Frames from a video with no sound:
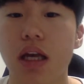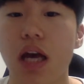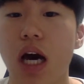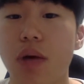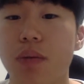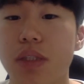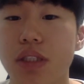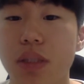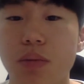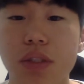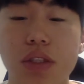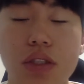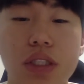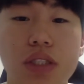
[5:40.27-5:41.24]
However, some
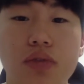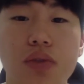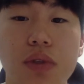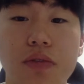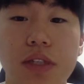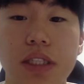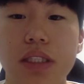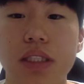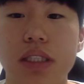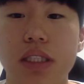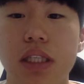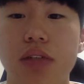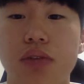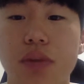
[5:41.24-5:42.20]
research reveals
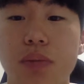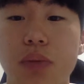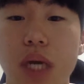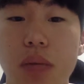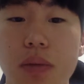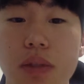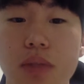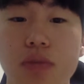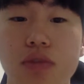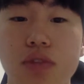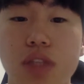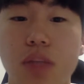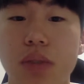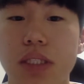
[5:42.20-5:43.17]
the problems
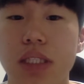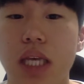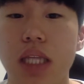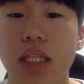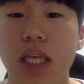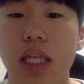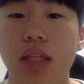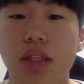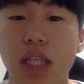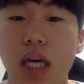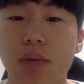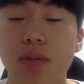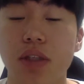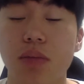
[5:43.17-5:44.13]
to some extent and the
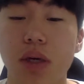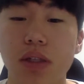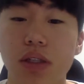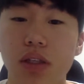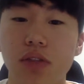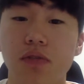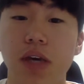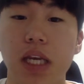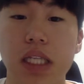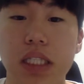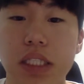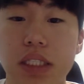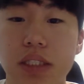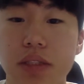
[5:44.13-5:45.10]
doubts about
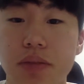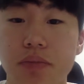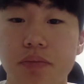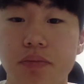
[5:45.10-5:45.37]
advantages.